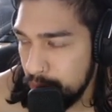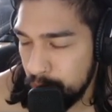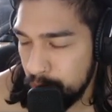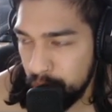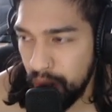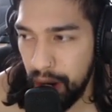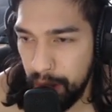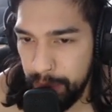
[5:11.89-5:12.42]

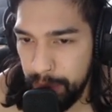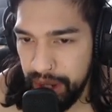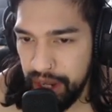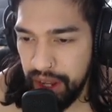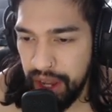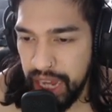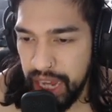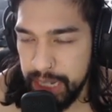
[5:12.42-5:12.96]
Rob
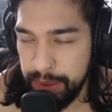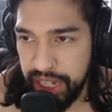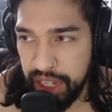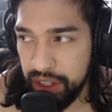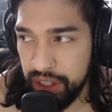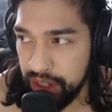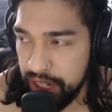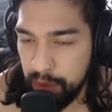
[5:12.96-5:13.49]
has been
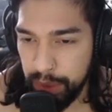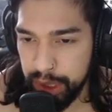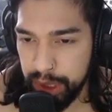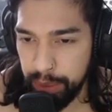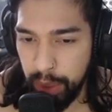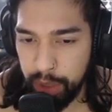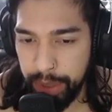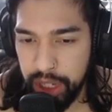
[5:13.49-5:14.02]
killing it with the
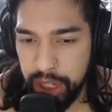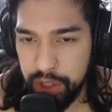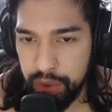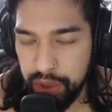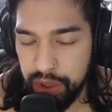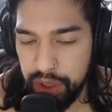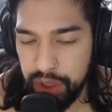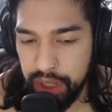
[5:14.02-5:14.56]
Pokemon
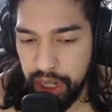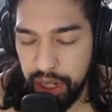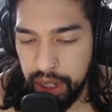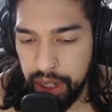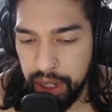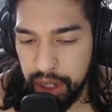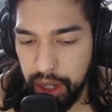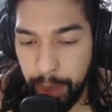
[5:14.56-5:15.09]
Duel uh,